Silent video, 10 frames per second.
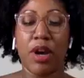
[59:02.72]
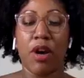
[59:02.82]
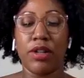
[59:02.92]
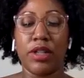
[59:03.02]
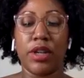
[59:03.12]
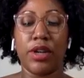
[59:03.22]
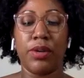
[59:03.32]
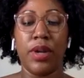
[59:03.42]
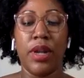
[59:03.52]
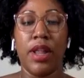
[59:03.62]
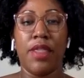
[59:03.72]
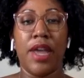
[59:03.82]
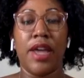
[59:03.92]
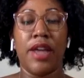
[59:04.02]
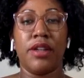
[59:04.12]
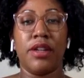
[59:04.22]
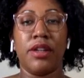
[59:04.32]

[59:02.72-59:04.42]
but also that